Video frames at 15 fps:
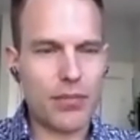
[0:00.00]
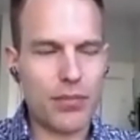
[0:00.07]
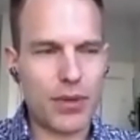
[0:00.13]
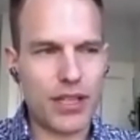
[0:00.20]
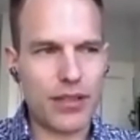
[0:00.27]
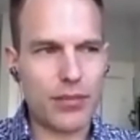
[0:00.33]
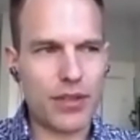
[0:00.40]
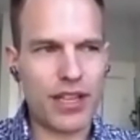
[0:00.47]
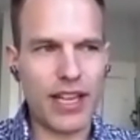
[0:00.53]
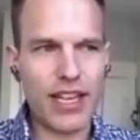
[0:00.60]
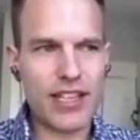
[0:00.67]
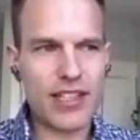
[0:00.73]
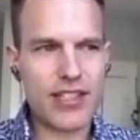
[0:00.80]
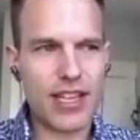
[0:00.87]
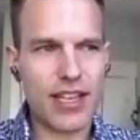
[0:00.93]
But like
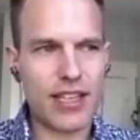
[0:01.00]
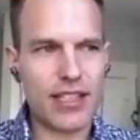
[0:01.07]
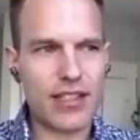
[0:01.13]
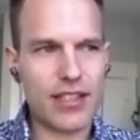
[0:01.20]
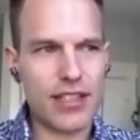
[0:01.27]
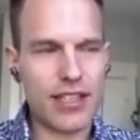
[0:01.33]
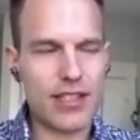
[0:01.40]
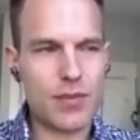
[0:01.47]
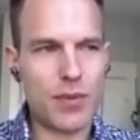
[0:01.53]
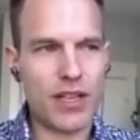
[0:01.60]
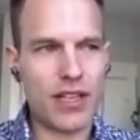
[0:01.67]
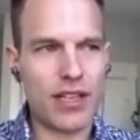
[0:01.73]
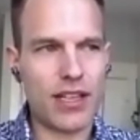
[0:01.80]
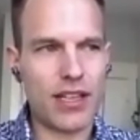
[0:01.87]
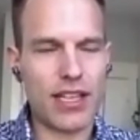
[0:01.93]
I said, it's been
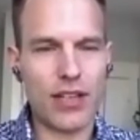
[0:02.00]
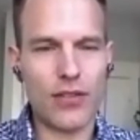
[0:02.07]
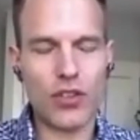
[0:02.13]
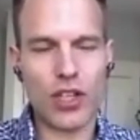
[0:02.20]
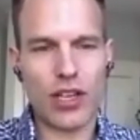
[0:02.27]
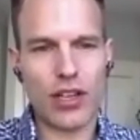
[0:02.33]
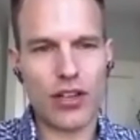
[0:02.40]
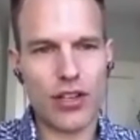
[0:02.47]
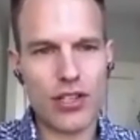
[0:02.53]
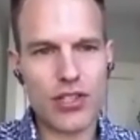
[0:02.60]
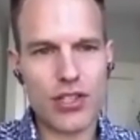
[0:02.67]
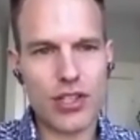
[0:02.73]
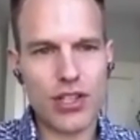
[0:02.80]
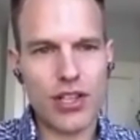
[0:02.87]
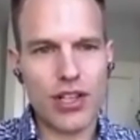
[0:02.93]
a gift and a curse